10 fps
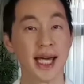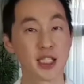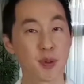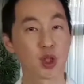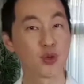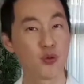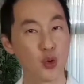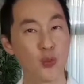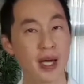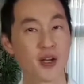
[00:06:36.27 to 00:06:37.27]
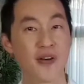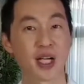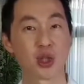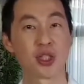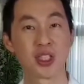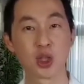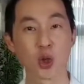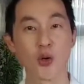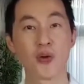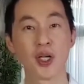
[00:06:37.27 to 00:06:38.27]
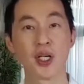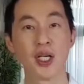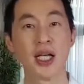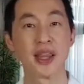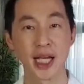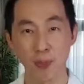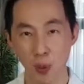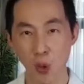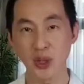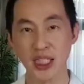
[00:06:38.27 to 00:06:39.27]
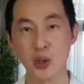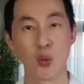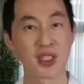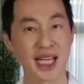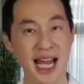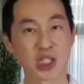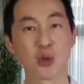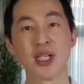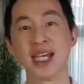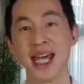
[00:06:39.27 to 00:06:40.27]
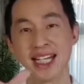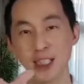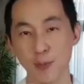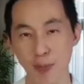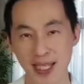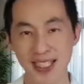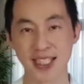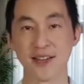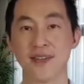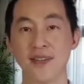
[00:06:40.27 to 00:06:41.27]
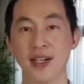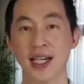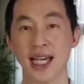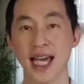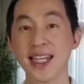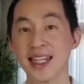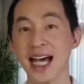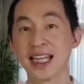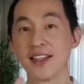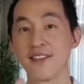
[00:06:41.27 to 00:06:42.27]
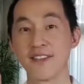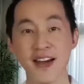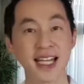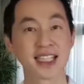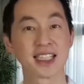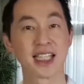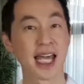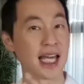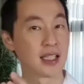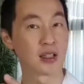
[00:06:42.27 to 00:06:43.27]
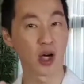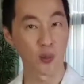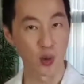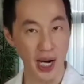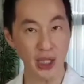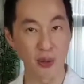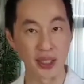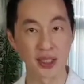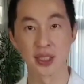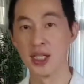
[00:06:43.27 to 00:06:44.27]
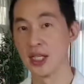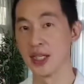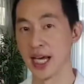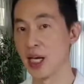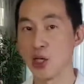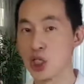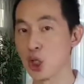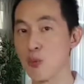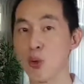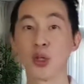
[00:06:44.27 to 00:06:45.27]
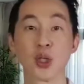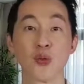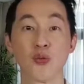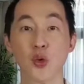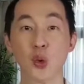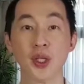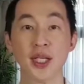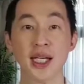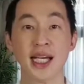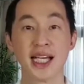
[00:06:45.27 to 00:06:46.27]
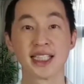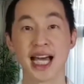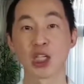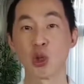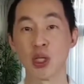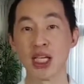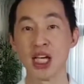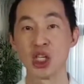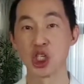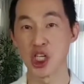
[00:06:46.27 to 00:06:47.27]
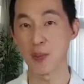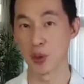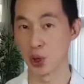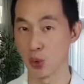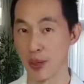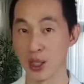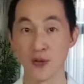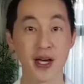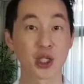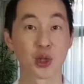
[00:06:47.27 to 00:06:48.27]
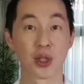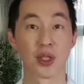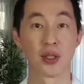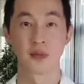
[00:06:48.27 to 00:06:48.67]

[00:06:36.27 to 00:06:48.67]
It's because food manufacturers discovered that protein was actually expensive and that fats and carbohydrates, the energy component of food, is actually cheaper to manufacture.